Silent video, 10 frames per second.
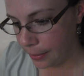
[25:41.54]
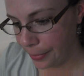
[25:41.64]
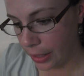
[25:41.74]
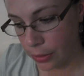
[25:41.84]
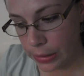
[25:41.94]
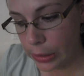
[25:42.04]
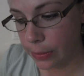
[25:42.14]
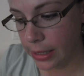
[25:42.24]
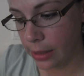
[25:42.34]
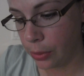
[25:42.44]

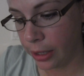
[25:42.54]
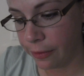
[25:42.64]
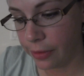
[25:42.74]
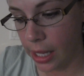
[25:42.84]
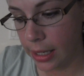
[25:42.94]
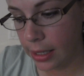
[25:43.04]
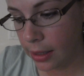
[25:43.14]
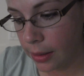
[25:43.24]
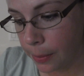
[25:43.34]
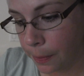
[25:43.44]
thunderstorms can bring flooding,
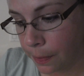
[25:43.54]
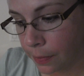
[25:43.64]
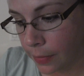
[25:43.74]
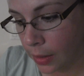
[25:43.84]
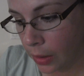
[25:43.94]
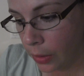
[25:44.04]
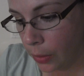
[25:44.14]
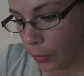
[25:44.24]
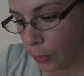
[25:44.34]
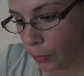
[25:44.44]

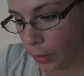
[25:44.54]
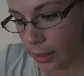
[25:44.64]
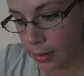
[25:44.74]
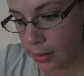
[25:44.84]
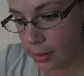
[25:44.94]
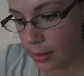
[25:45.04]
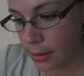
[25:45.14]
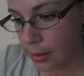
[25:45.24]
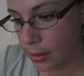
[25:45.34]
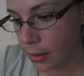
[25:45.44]

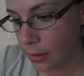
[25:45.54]
winds